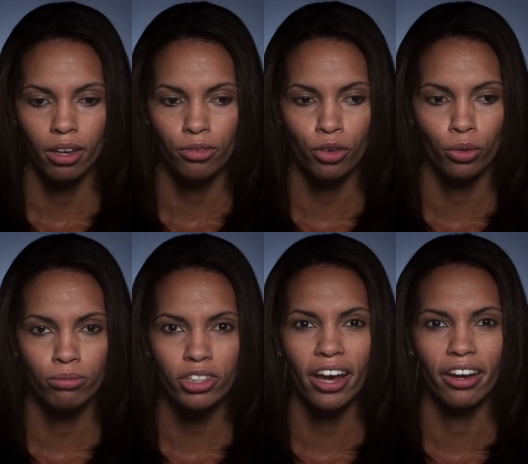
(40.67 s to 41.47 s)
I
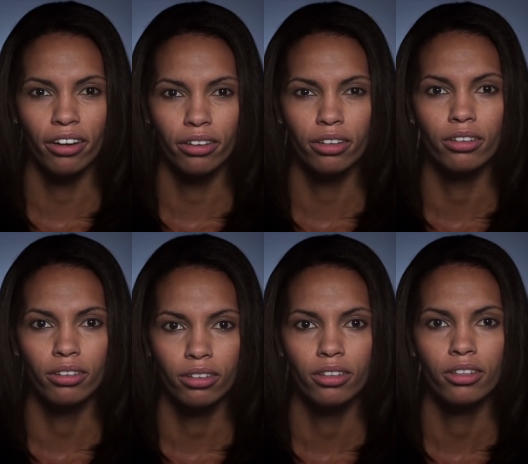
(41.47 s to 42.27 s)
felt tired.
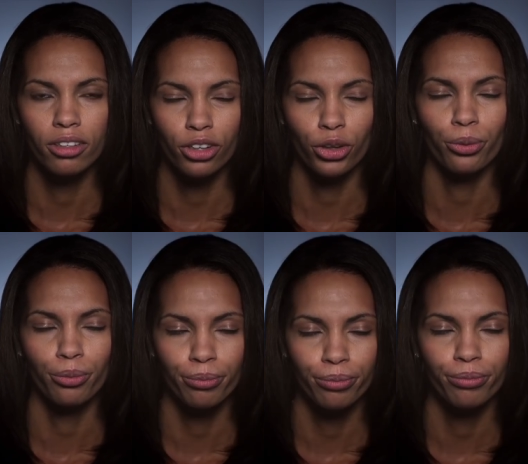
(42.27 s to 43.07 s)
I mean,
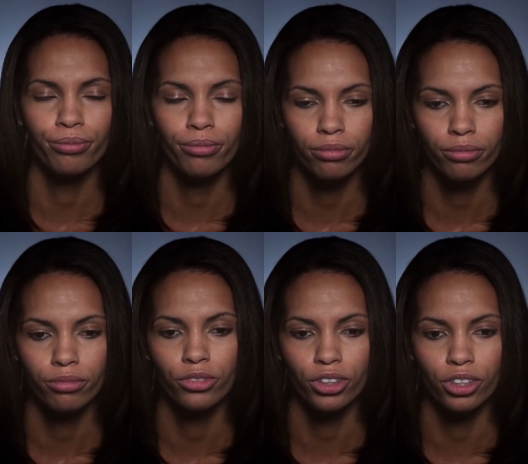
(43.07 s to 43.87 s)

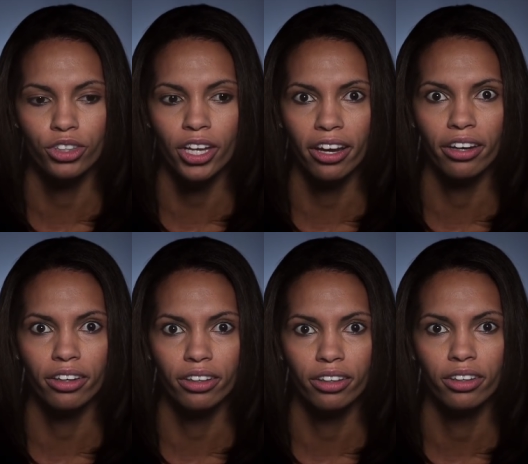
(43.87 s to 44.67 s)
really
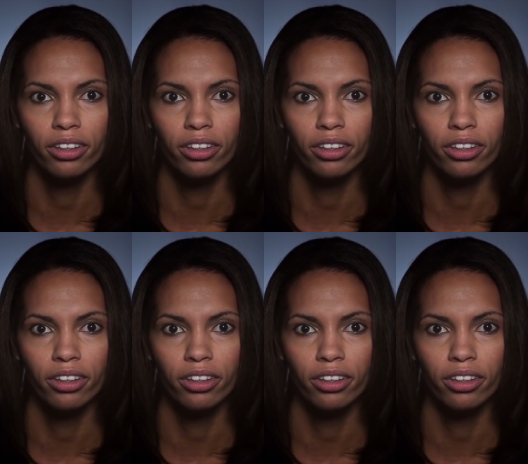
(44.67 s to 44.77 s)
tired.